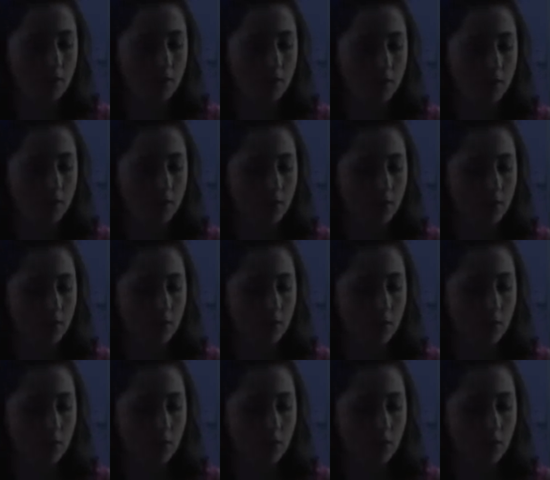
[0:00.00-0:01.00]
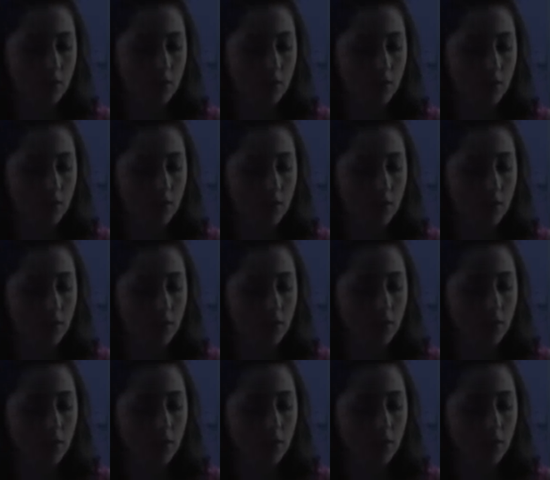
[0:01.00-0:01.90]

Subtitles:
No one is speaking in this clip.